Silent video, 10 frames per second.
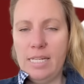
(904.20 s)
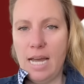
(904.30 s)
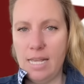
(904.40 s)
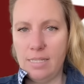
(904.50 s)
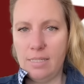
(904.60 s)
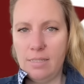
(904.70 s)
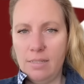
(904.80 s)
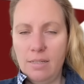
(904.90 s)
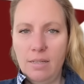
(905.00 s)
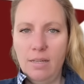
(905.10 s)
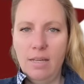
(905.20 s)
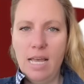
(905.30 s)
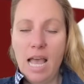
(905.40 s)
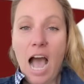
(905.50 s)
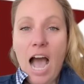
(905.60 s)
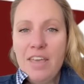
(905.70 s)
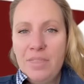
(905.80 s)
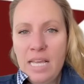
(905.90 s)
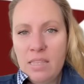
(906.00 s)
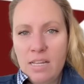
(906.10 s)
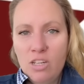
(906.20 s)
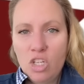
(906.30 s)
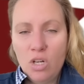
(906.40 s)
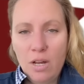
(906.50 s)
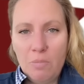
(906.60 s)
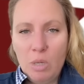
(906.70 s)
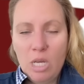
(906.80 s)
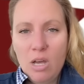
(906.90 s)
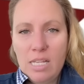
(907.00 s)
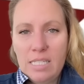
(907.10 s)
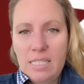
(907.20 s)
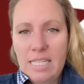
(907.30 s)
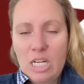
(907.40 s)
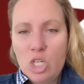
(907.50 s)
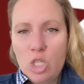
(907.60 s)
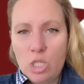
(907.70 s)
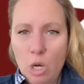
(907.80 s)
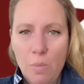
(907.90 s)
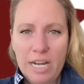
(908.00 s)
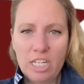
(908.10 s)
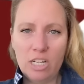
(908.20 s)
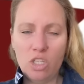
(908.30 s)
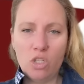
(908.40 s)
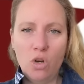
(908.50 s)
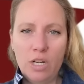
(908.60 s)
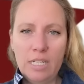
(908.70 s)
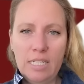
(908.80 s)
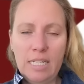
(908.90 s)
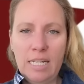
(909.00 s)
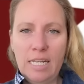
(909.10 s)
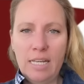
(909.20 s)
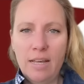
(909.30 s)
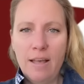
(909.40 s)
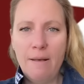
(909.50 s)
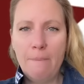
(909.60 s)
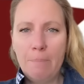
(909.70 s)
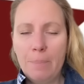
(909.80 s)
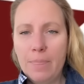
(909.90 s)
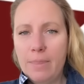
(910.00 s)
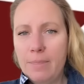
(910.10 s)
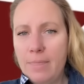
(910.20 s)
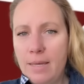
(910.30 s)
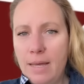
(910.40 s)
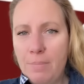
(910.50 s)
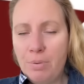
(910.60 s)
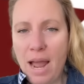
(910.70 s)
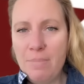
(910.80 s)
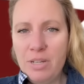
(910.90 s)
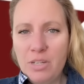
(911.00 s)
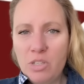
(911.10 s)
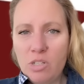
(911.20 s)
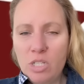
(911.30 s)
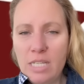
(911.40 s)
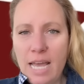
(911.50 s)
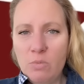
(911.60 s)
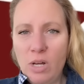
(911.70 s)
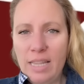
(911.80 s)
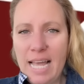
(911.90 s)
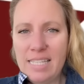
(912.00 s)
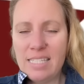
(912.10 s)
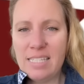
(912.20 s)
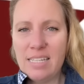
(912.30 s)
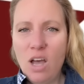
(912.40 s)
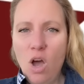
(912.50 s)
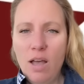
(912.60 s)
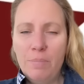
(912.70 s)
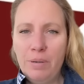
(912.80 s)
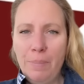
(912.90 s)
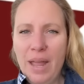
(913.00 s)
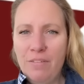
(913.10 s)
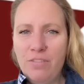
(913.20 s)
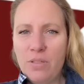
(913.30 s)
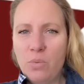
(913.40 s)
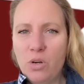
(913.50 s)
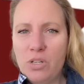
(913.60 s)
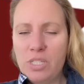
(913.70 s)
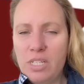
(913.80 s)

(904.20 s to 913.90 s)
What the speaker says: does? I think they should, because there's so much uncertainty. The prime minister said, well, let's prepare for the worst